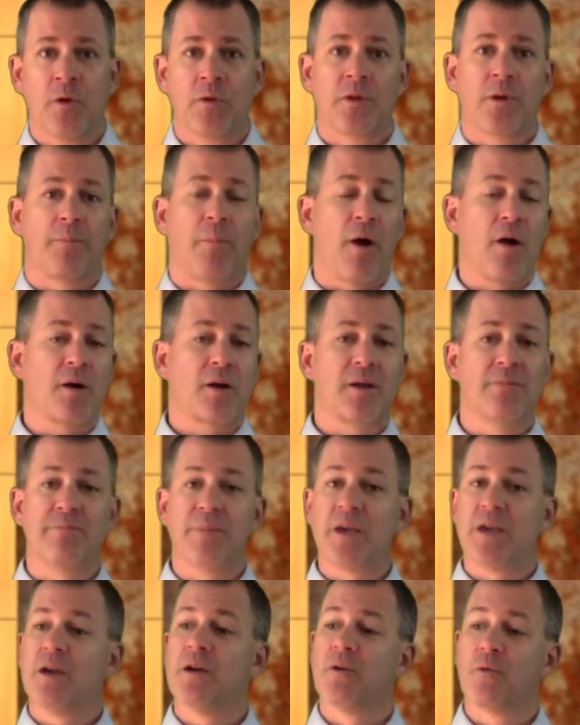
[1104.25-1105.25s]
The part can
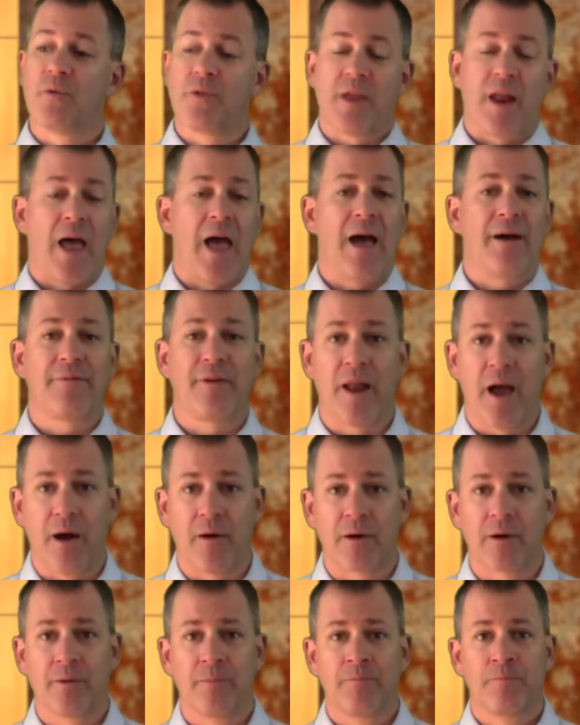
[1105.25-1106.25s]
be here within half an
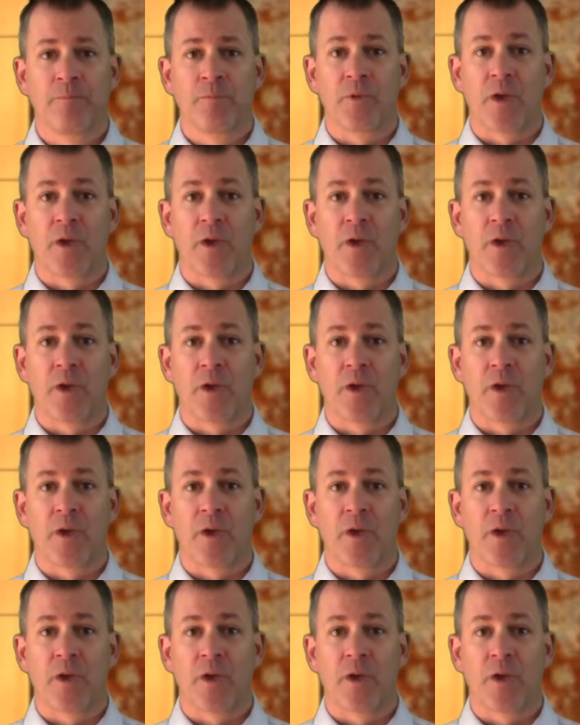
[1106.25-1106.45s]
hour,